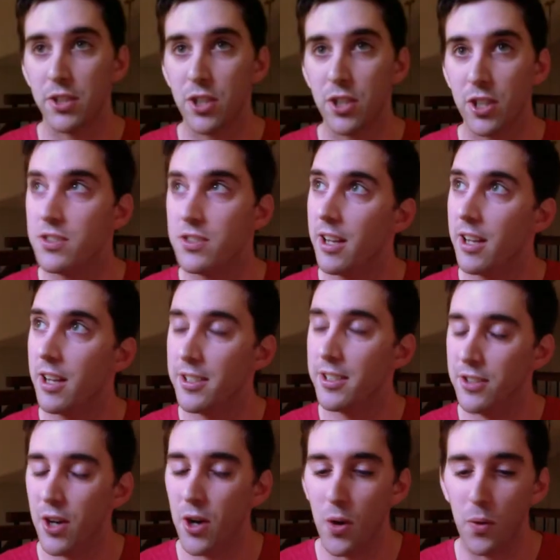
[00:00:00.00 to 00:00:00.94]
turns out I
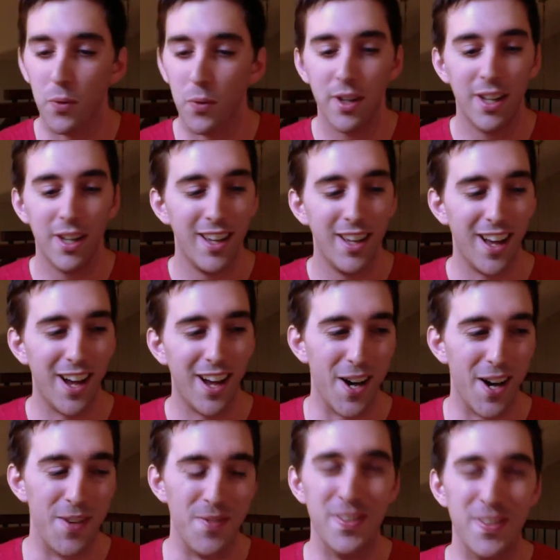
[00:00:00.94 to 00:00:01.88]
don't.
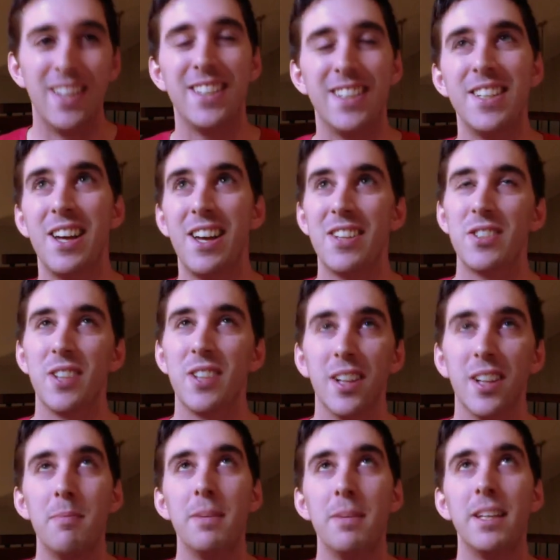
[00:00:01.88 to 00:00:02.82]
So
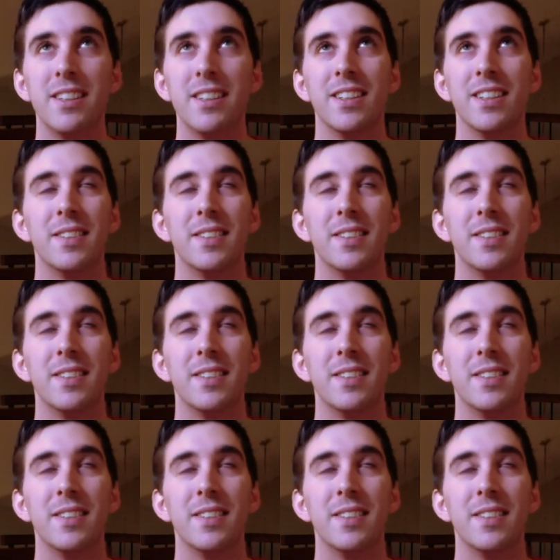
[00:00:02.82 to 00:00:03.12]
let me